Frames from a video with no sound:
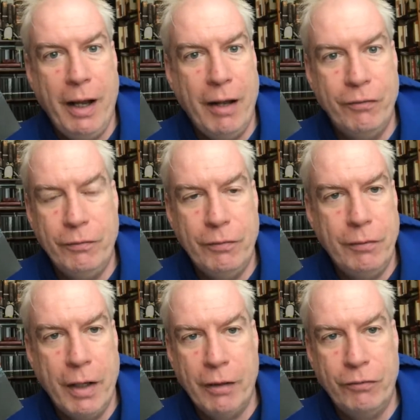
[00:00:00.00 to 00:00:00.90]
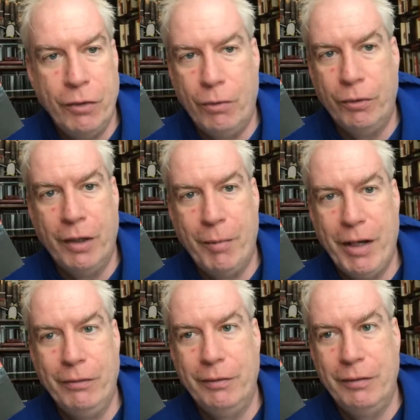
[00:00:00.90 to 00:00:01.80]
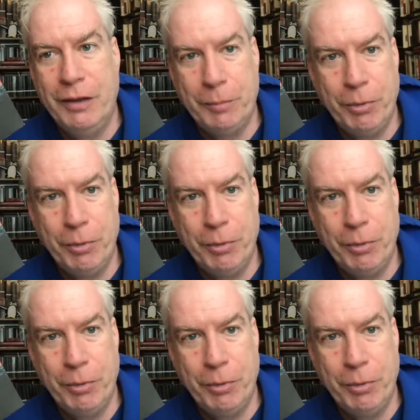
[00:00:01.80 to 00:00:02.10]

have have told about this